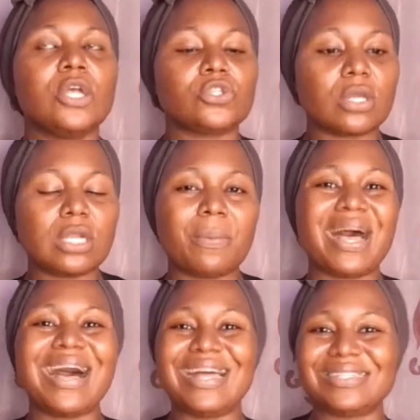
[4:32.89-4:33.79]
talking
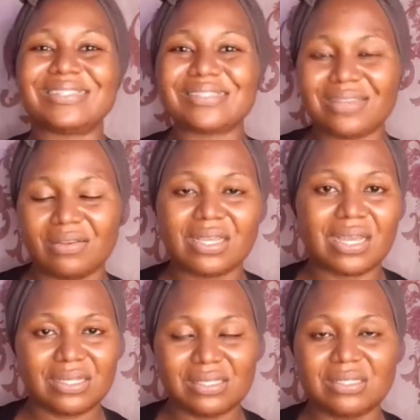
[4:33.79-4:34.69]
about adding stearic
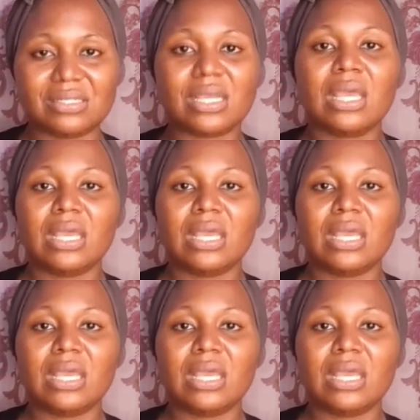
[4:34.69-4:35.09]
acid